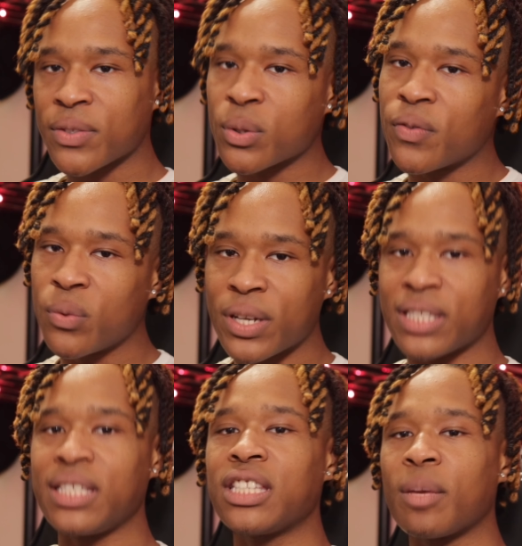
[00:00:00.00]
So if you want to
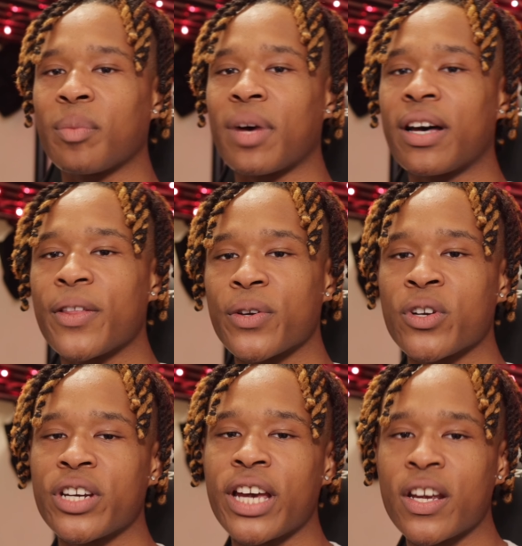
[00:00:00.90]
see some of my other
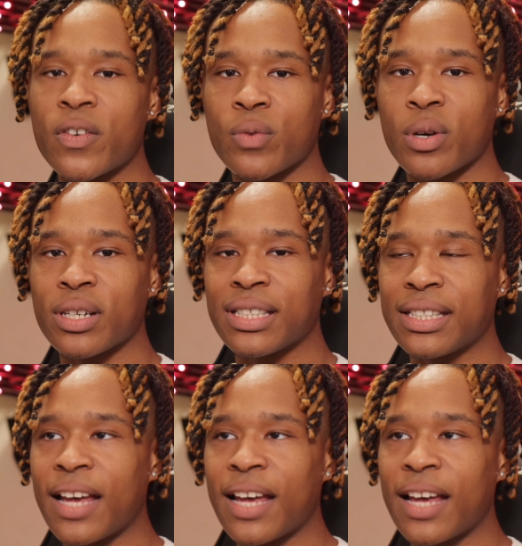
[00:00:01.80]
creative works,